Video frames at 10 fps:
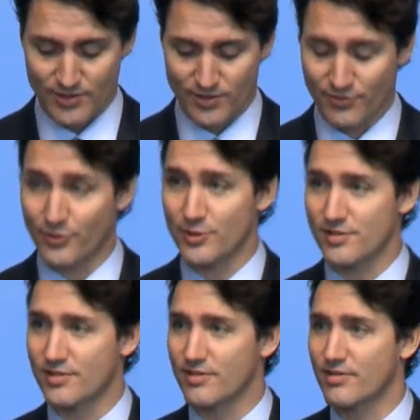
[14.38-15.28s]
the
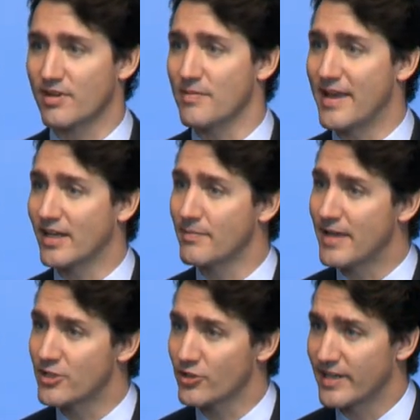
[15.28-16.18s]
first to command a
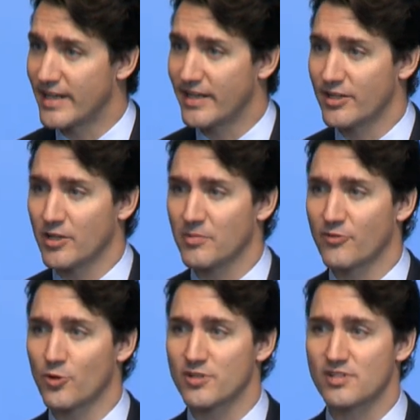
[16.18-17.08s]
major Canadian Armed
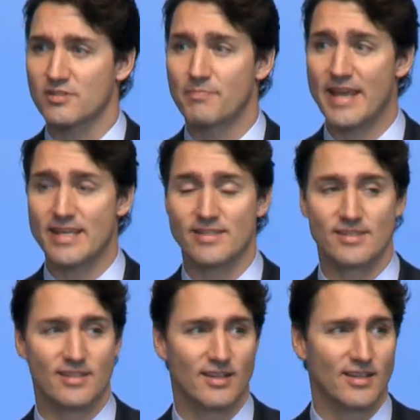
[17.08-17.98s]
Forces
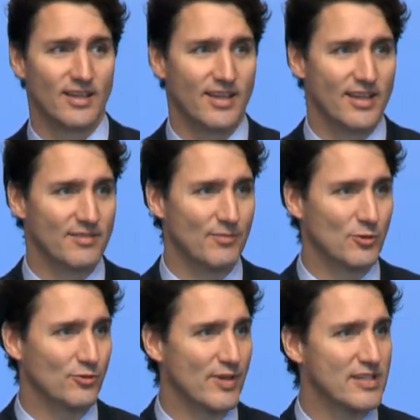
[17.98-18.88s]
base, and
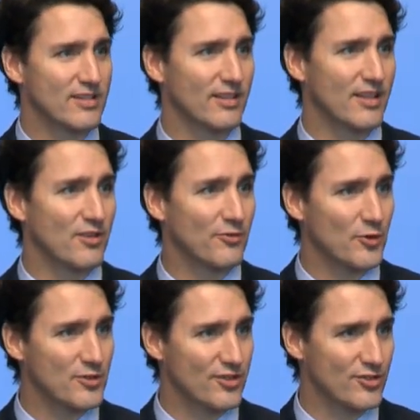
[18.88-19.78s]
most recently, the
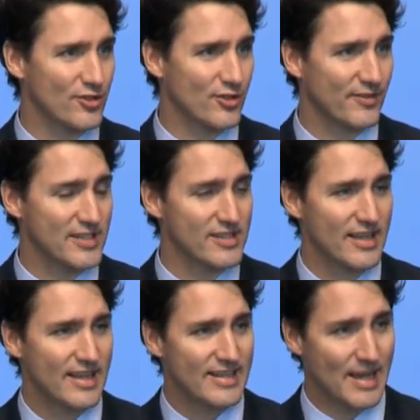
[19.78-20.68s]
first to serve
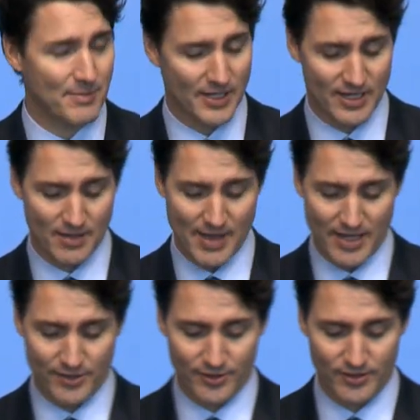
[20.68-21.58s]
as Deputy
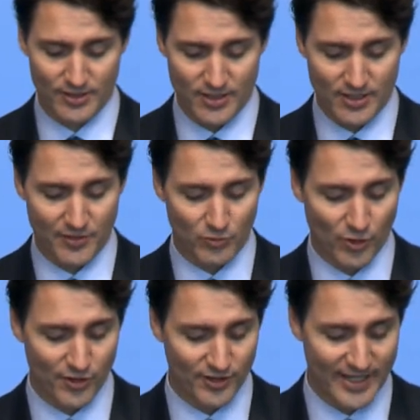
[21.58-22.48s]
Commander of the
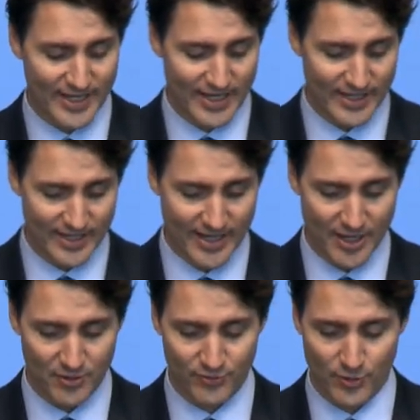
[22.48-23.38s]
Royal Canadian
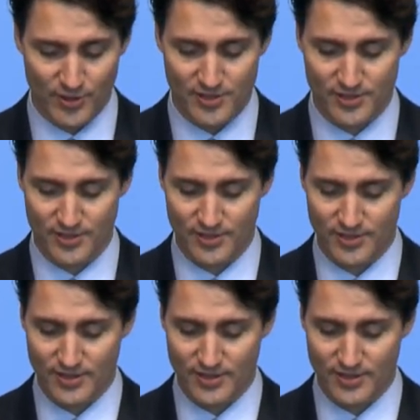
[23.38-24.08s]
Air Force.